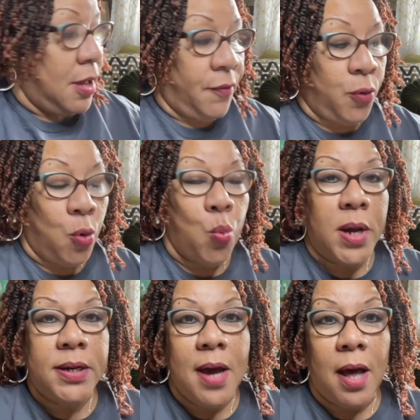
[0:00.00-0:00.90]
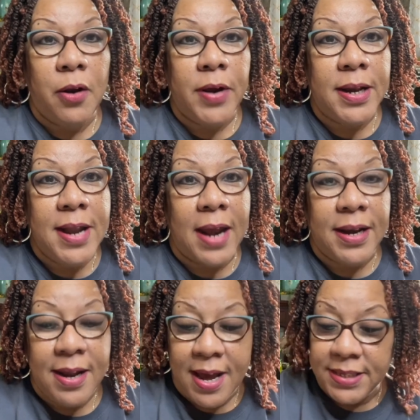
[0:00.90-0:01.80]
for
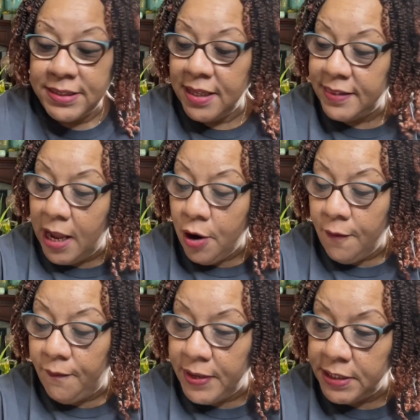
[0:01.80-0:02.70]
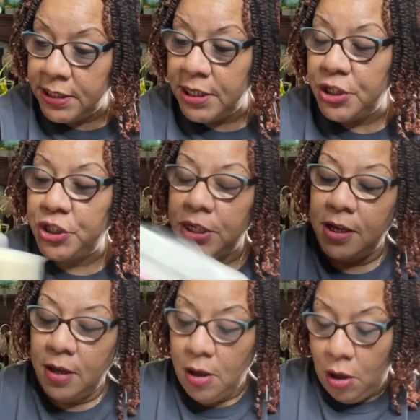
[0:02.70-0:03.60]
$1.99. They are vintage
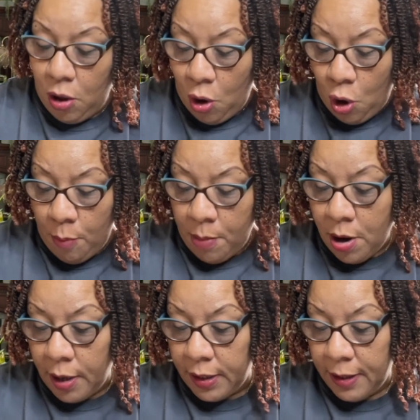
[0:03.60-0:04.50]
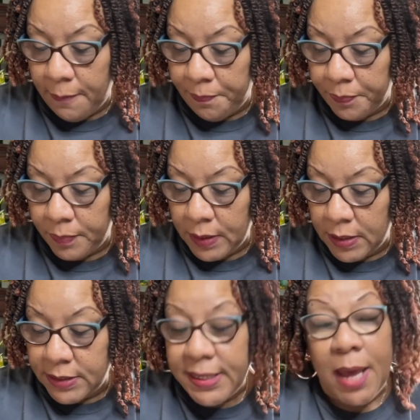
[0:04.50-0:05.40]
Hallmark
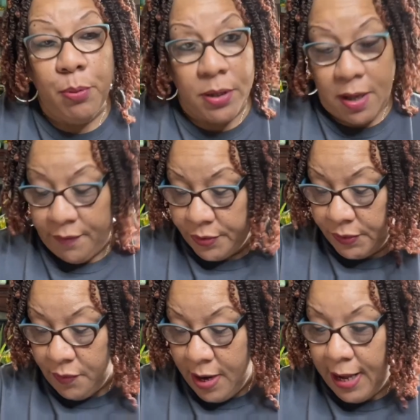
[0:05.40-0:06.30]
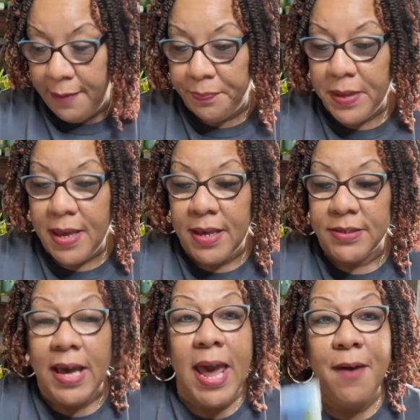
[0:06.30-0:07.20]
table covers, right?
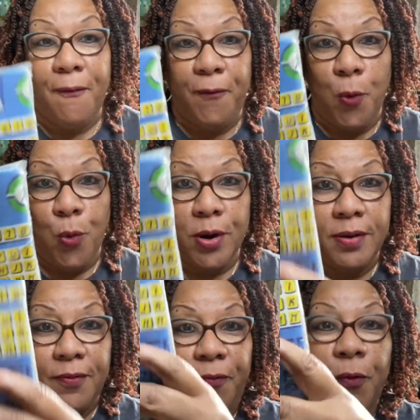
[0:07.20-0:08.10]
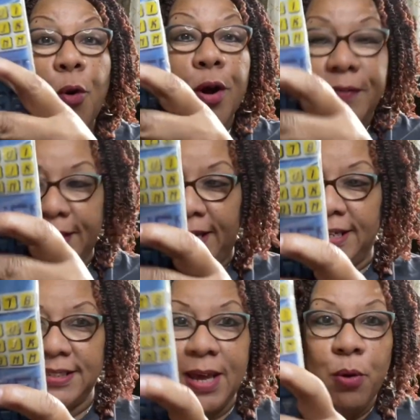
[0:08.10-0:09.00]
So I have four of
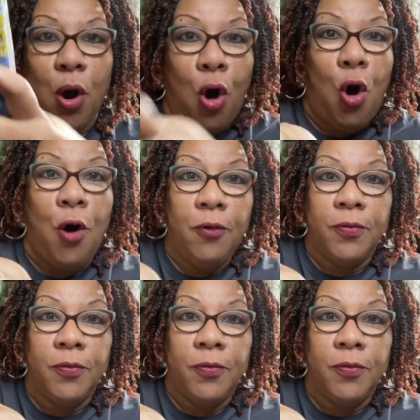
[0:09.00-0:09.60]
these. They were all